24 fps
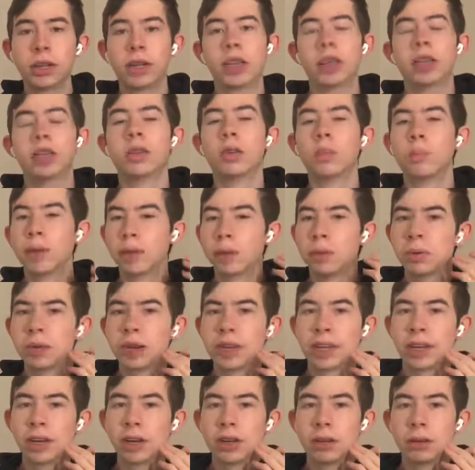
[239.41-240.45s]
you'll be able to
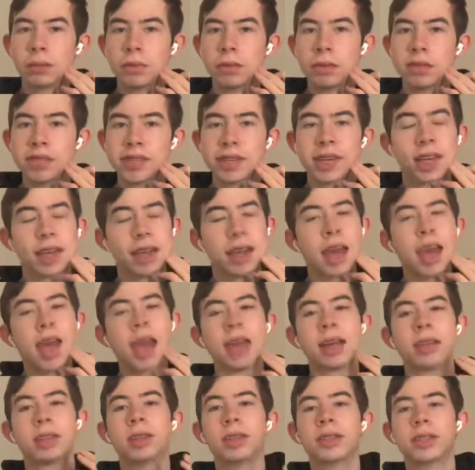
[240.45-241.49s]
hear your music
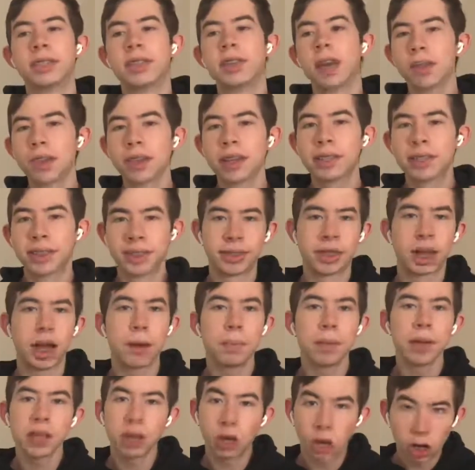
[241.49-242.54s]
and there's nothing
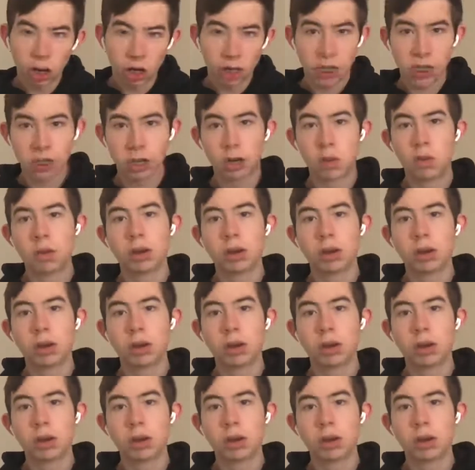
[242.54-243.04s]
stopping audio